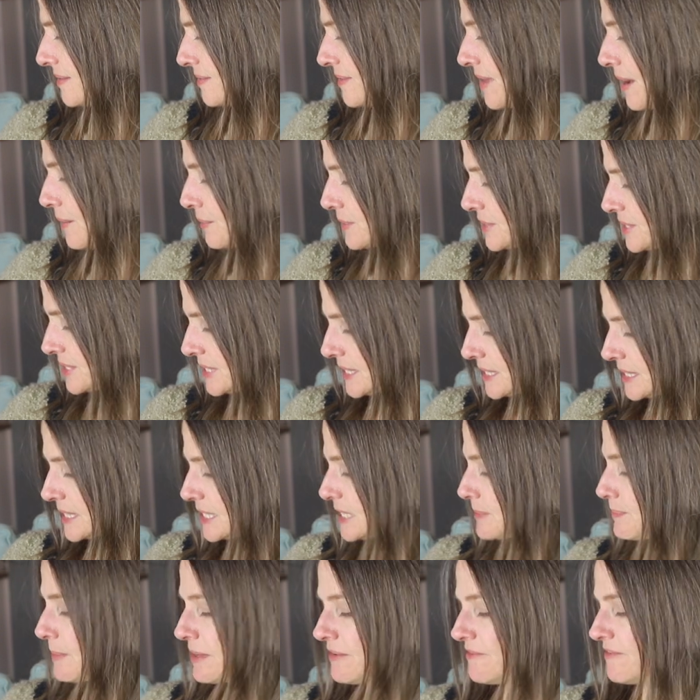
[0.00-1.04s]
that was, this
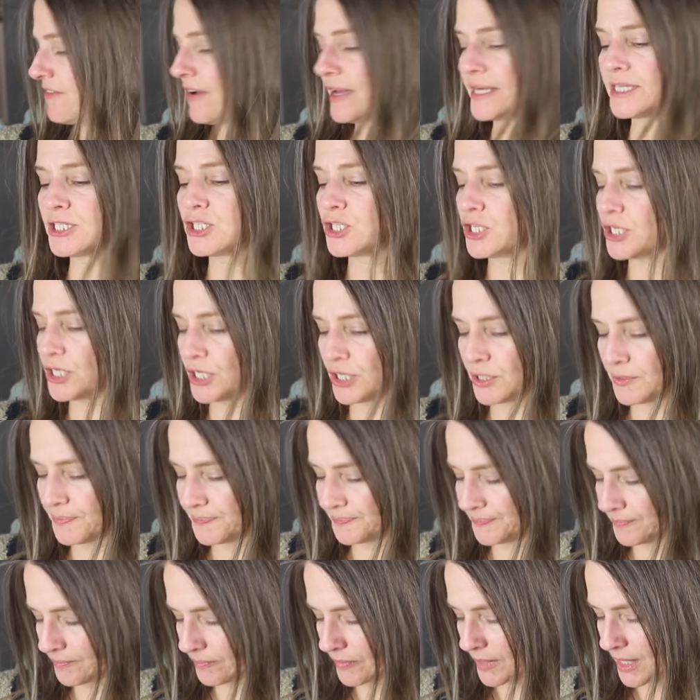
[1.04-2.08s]
has been fun to do.
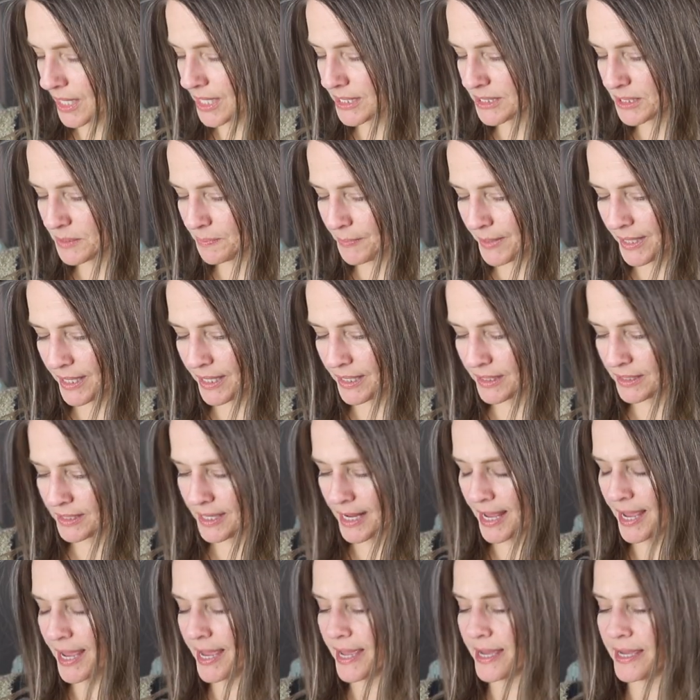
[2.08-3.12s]
It's
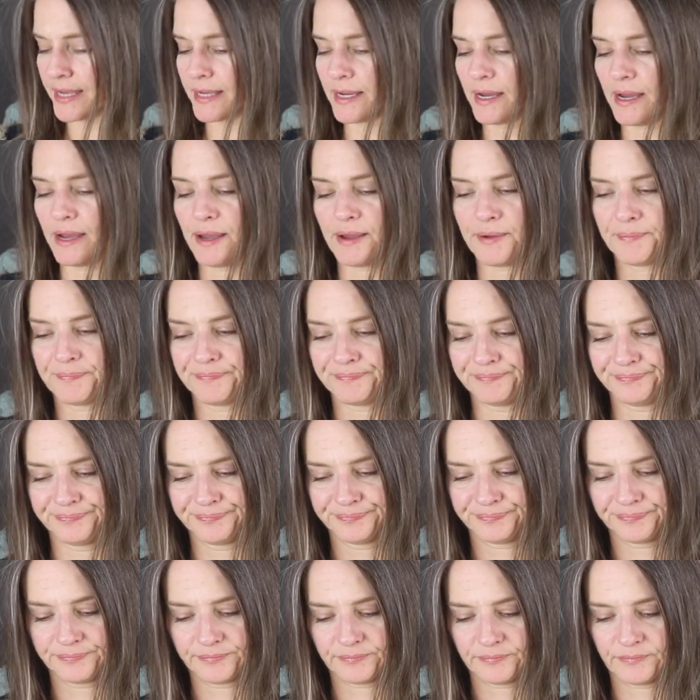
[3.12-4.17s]
been a. am
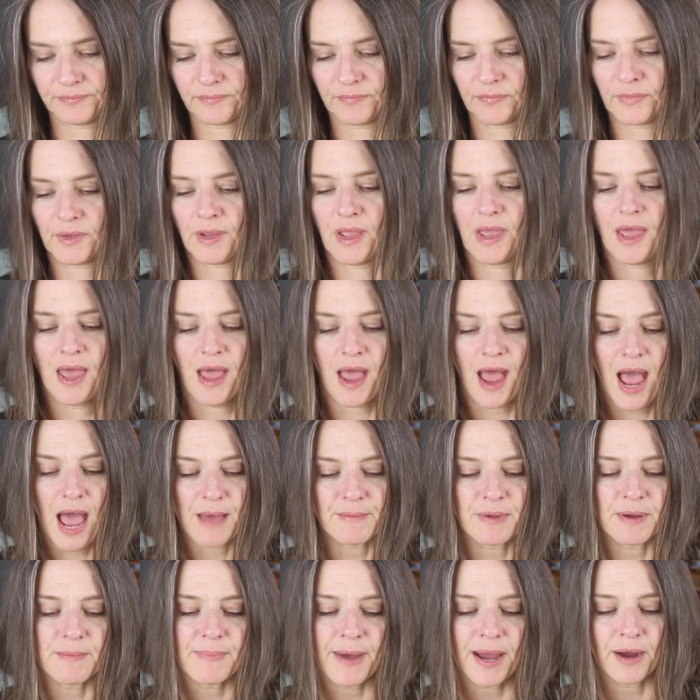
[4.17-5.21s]

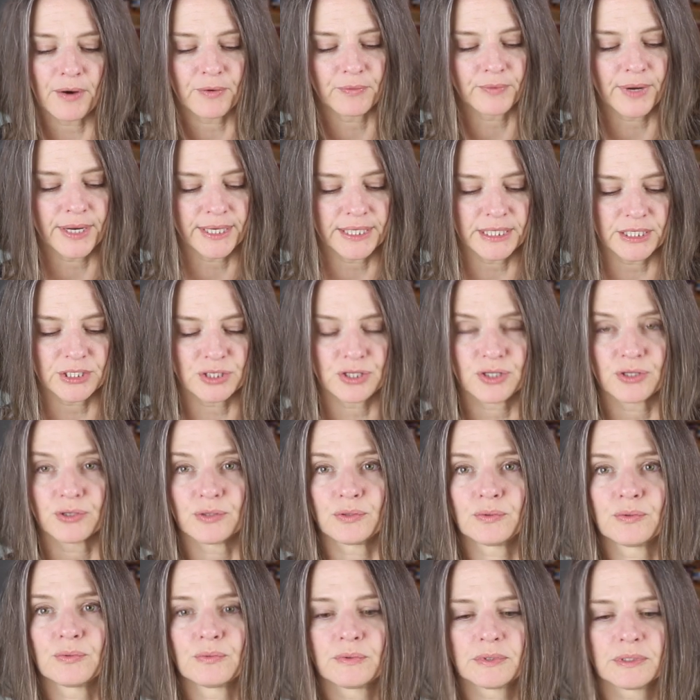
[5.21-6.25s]
um, about ready
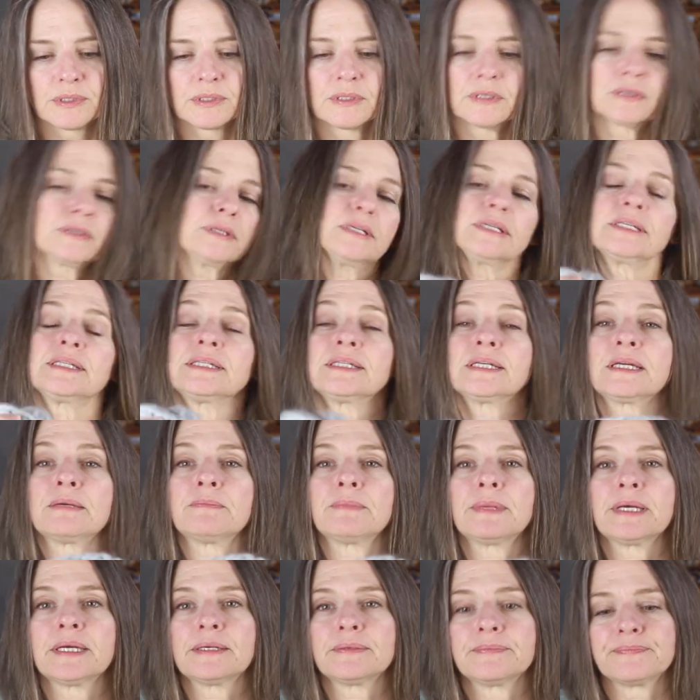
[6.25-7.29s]
to
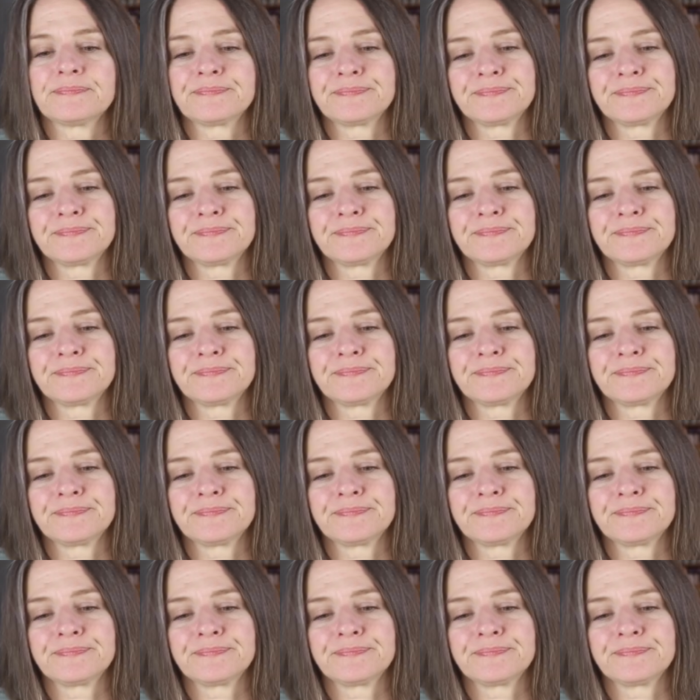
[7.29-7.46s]
seam it.